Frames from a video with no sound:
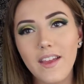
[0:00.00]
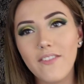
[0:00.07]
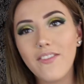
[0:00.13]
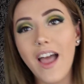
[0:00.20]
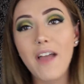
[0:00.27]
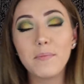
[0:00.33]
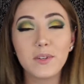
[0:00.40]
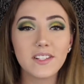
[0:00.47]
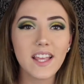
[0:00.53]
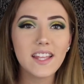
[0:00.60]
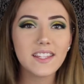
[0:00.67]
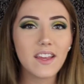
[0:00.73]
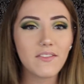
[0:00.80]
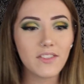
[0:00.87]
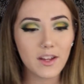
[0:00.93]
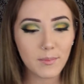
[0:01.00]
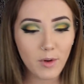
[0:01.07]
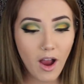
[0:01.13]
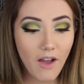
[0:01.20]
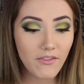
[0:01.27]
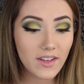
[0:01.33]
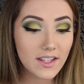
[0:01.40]
5% of their
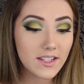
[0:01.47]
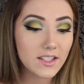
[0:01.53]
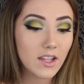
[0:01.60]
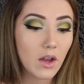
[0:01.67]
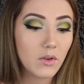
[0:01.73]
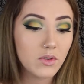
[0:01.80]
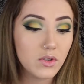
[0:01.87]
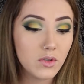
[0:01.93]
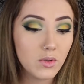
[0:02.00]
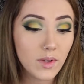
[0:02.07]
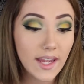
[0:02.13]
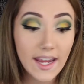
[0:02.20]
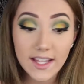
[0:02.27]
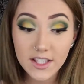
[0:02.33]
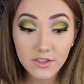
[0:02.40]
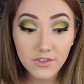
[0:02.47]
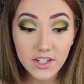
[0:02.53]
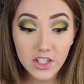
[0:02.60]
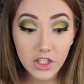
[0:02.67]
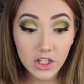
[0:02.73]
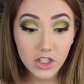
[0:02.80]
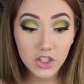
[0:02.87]
profits go to cancer
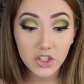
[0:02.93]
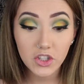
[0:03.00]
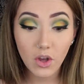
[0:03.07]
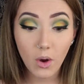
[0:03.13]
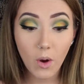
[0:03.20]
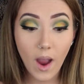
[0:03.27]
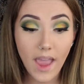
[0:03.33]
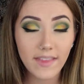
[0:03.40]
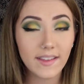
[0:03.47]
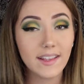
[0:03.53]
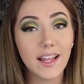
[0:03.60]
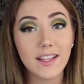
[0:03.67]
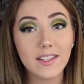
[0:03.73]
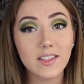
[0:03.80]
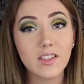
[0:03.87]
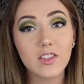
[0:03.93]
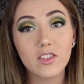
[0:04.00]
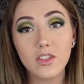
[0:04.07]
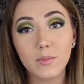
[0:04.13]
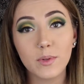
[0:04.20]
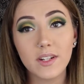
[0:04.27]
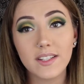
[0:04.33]
research, so I think that's
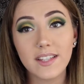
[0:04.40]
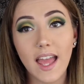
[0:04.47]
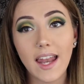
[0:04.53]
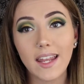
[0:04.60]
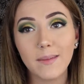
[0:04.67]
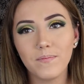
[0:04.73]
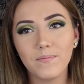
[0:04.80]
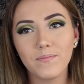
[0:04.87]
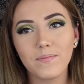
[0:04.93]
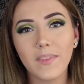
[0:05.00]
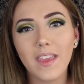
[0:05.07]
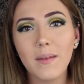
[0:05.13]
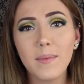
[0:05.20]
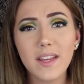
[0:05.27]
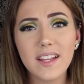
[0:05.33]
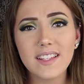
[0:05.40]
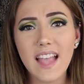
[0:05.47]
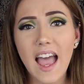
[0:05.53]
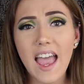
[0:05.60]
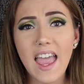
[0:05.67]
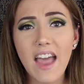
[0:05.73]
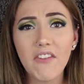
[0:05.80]
super exciting because
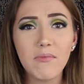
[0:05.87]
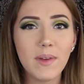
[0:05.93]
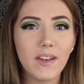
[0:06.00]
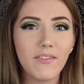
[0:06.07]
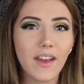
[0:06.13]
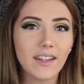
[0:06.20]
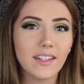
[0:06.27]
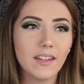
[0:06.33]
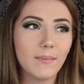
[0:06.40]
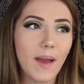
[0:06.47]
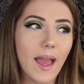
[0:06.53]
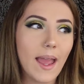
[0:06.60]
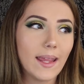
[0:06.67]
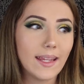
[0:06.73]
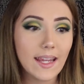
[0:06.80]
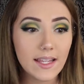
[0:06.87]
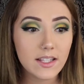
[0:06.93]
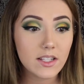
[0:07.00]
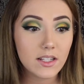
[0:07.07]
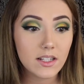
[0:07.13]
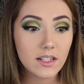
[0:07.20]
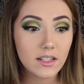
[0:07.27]
I have been affected by
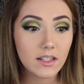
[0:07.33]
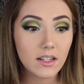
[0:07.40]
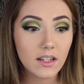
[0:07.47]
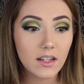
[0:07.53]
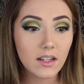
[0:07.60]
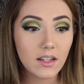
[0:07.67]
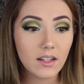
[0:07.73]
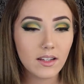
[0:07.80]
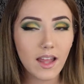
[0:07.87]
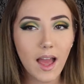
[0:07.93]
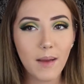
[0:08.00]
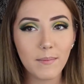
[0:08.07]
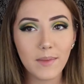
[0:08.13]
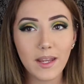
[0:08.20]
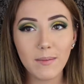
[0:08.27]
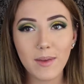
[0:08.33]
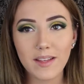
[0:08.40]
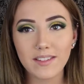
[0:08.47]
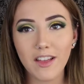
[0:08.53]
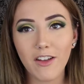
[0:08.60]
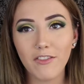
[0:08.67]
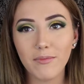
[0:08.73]
cancer. Not me,
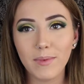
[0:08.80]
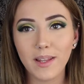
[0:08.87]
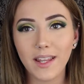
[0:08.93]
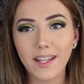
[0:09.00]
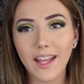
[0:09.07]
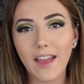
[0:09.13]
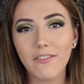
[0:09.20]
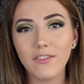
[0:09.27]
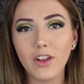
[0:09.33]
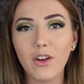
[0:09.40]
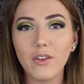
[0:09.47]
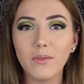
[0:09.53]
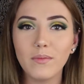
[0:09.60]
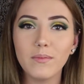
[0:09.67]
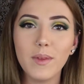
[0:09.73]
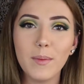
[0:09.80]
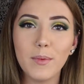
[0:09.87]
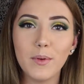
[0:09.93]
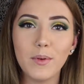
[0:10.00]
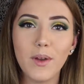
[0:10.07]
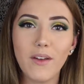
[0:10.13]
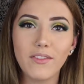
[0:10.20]
myself, but like I've known
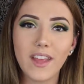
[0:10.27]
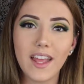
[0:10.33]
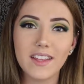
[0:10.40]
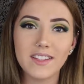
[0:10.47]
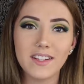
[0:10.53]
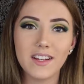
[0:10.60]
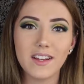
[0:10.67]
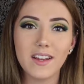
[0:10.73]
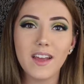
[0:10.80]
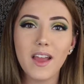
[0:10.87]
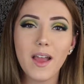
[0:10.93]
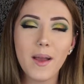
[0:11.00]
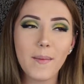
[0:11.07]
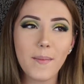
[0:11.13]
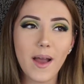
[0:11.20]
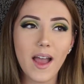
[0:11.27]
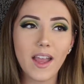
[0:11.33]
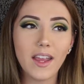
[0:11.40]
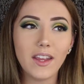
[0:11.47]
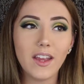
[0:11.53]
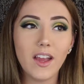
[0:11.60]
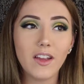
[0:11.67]
people who have cancer.
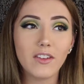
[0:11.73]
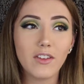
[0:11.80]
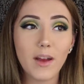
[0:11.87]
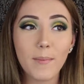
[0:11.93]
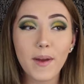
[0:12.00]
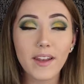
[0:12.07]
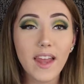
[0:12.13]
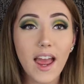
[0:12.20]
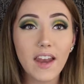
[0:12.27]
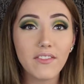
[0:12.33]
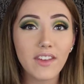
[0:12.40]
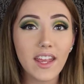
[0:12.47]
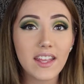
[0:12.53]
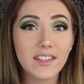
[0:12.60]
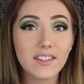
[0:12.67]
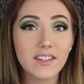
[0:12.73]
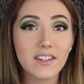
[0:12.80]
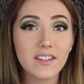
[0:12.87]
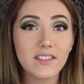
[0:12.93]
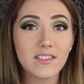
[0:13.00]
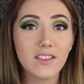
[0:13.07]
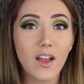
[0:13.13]
My grandpa died of
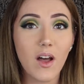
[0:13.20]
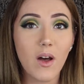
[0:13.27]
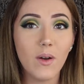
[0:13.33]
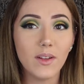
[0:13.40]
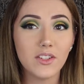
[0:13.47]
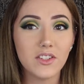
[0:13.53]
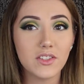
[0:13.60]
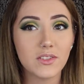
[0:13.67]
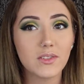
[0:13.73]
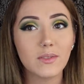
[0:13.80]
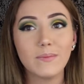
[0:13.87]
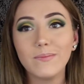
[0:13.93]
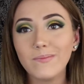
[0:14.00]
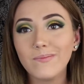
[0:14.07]
cancer, so it just,